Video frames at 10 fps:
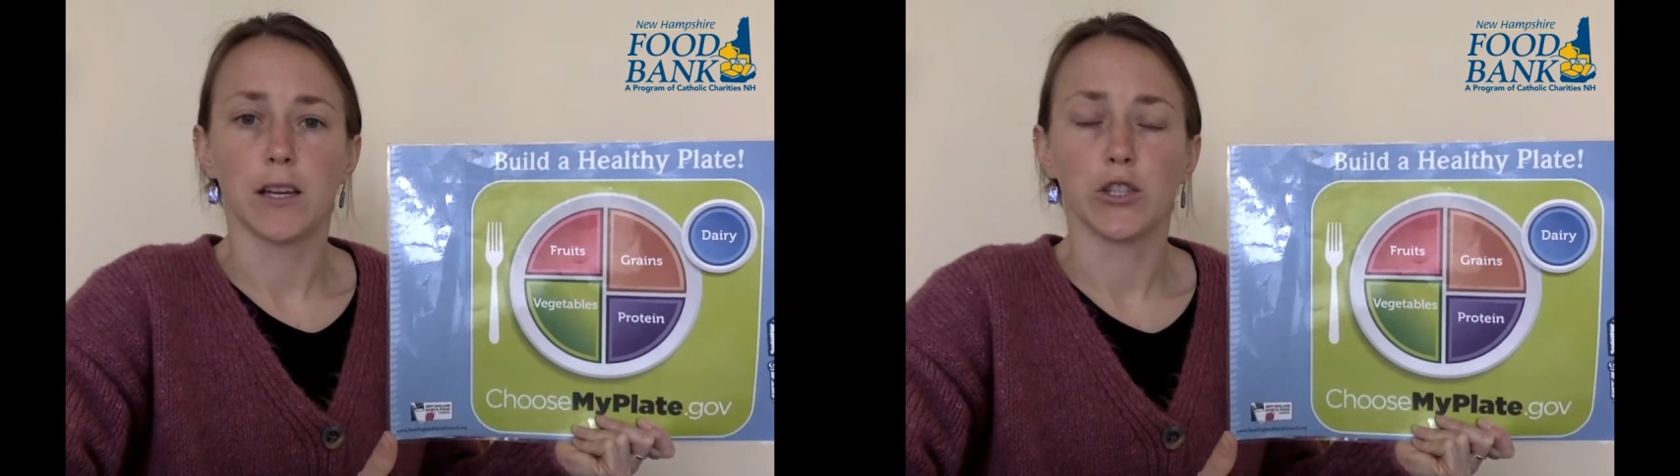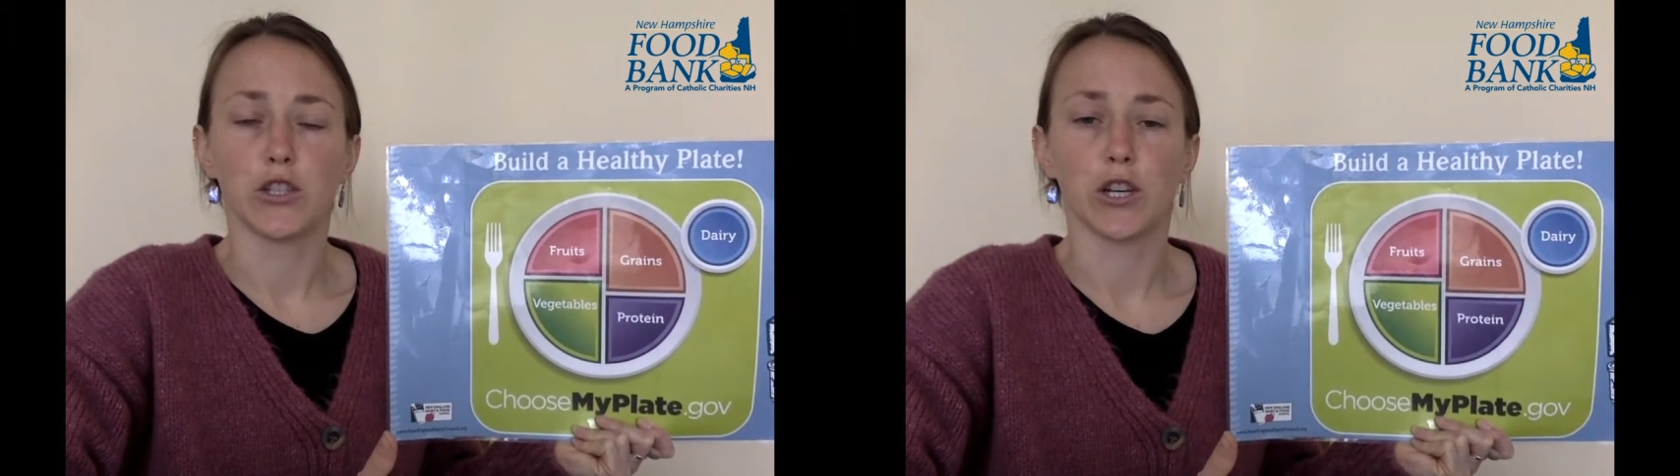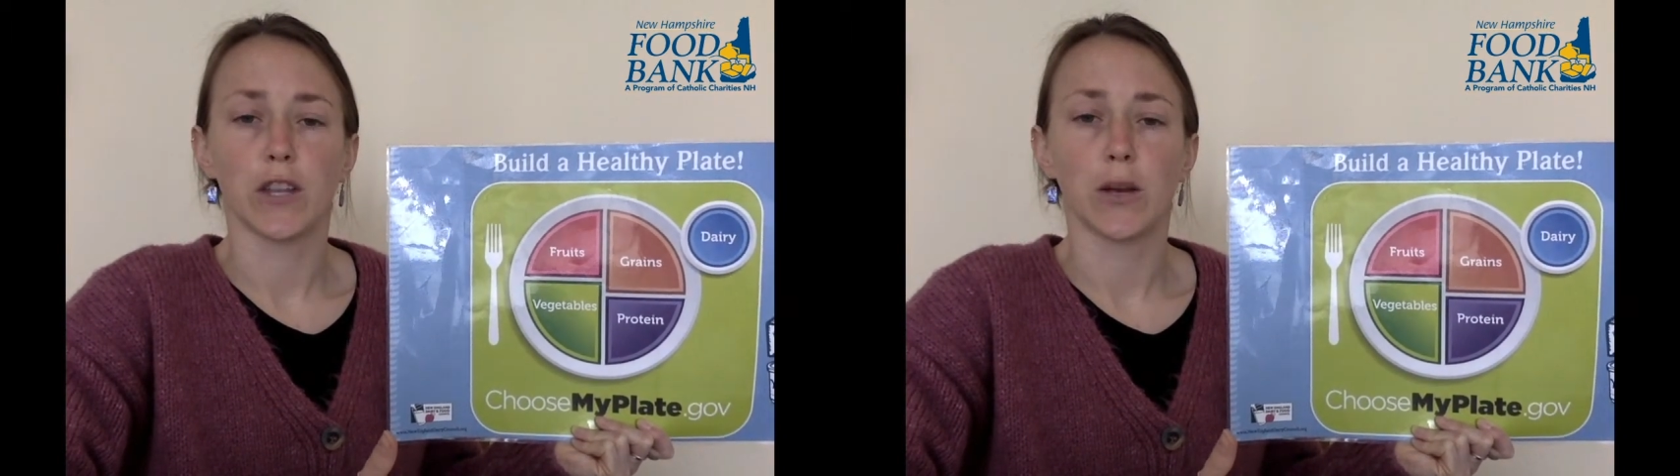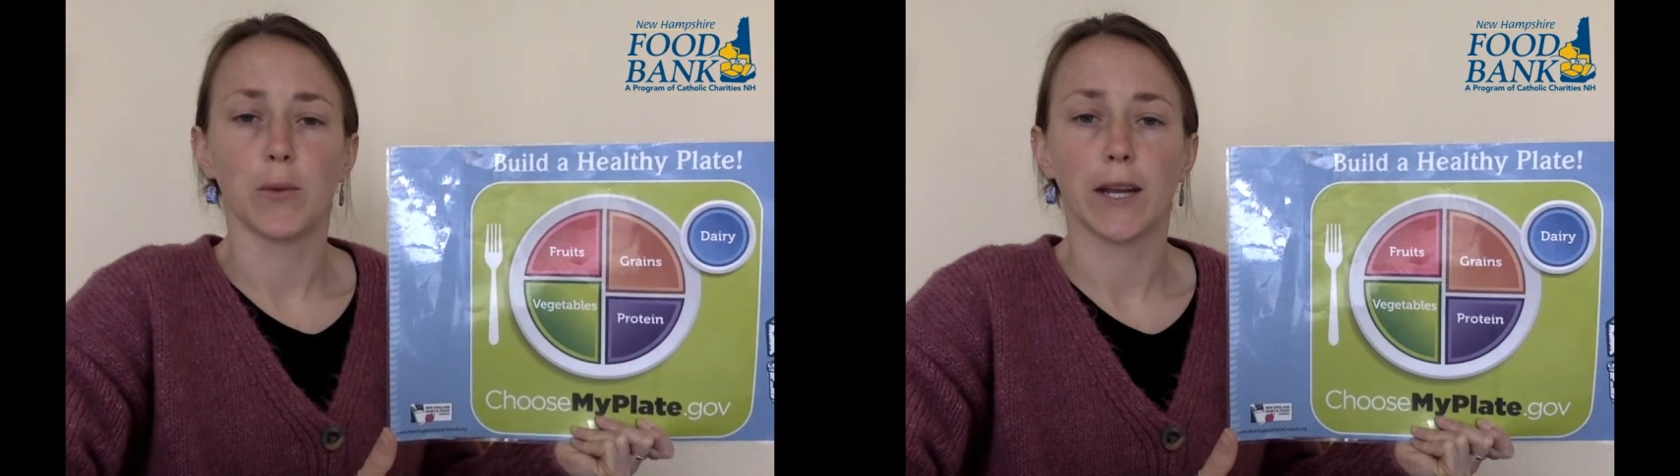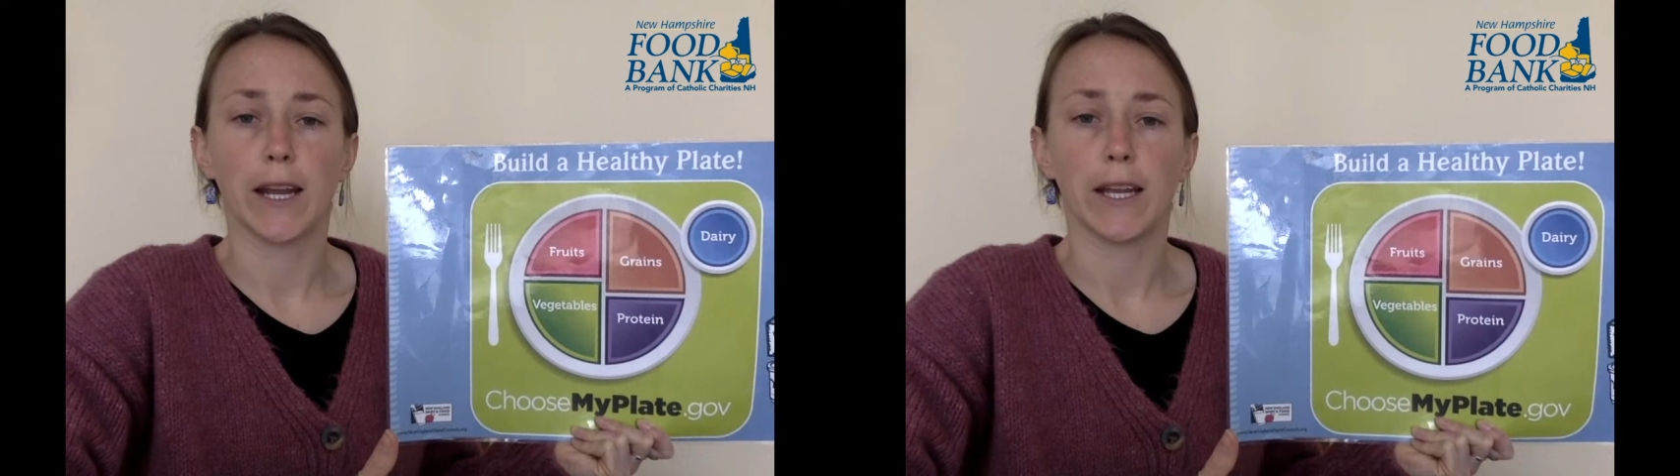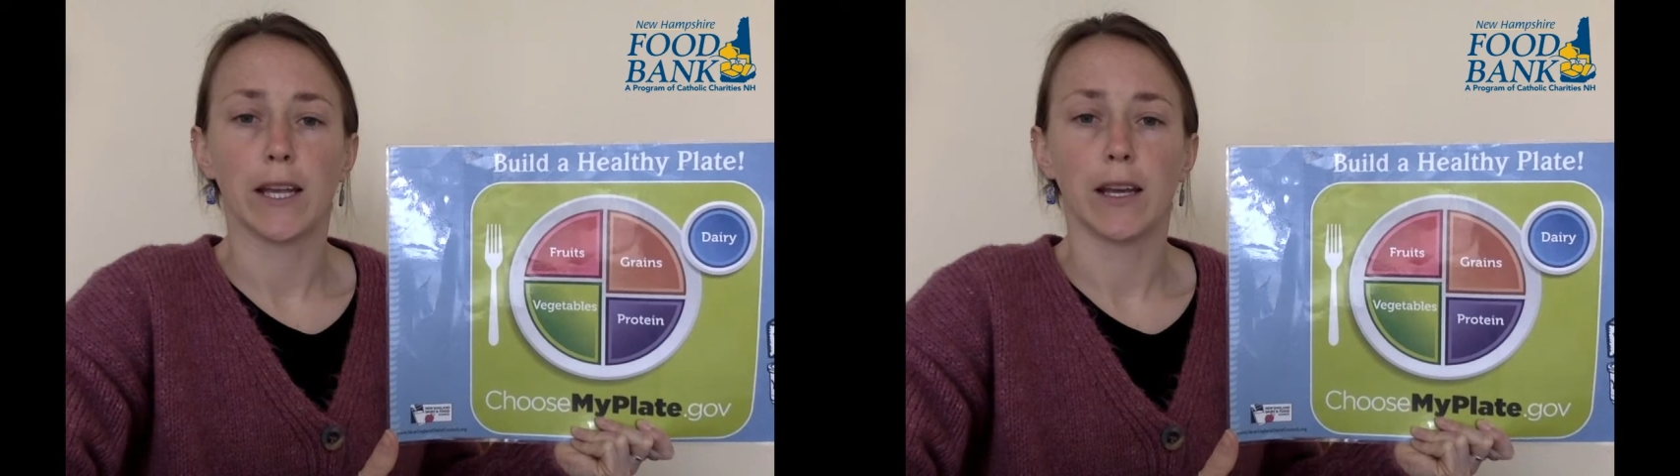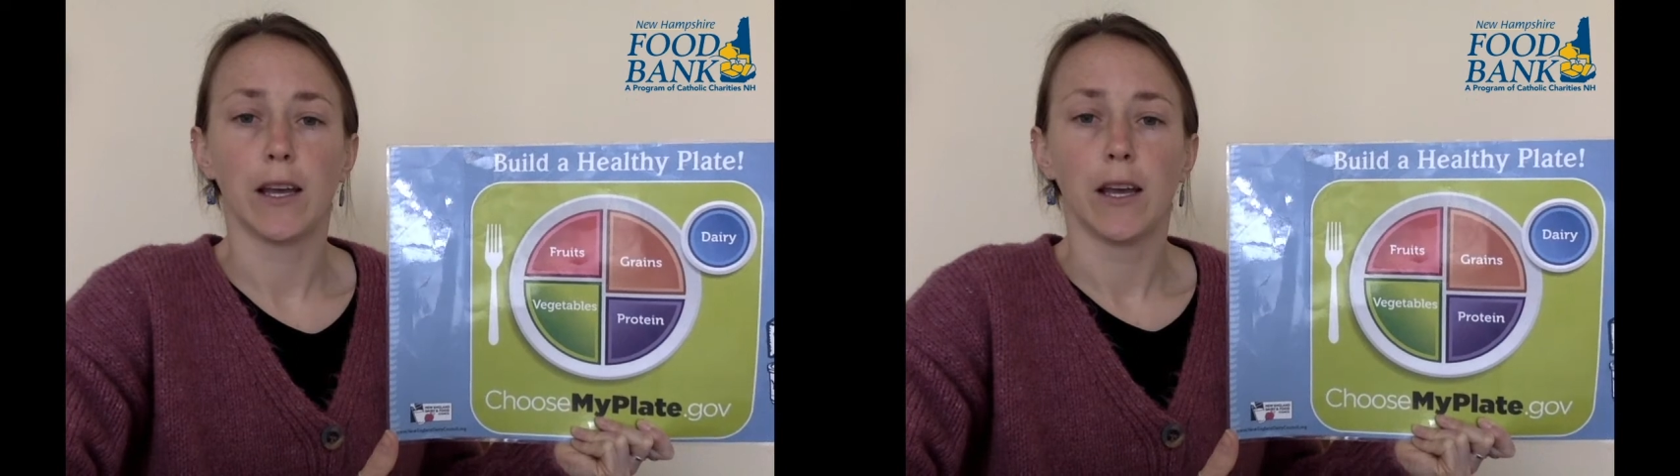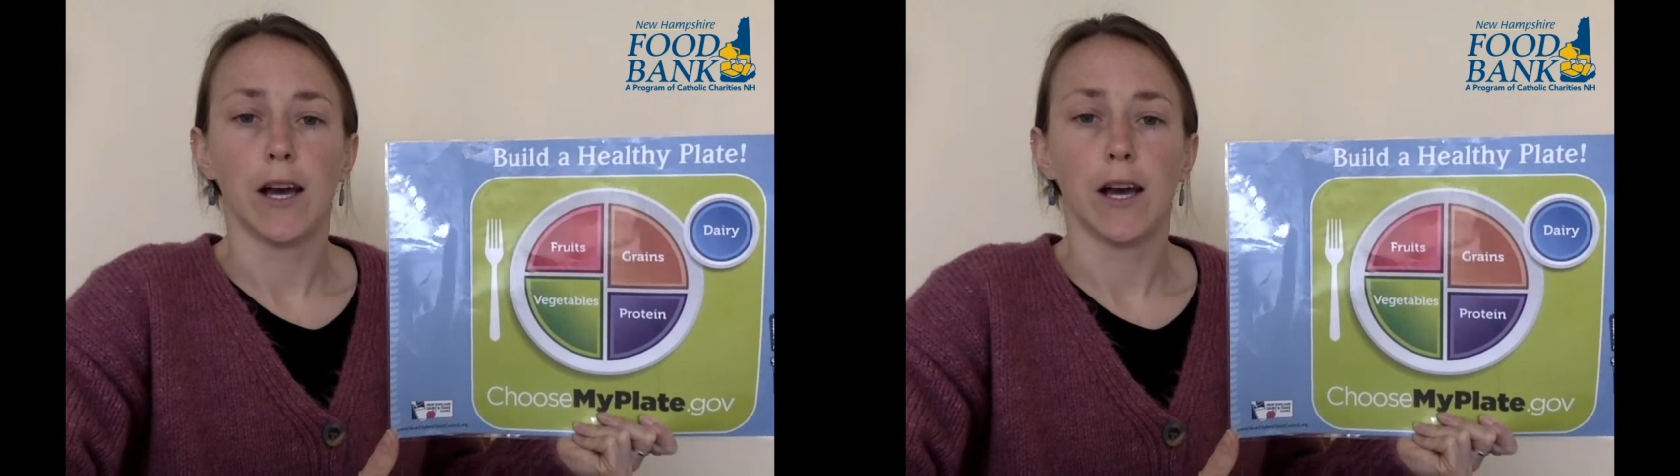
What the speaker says: ensure that we're getting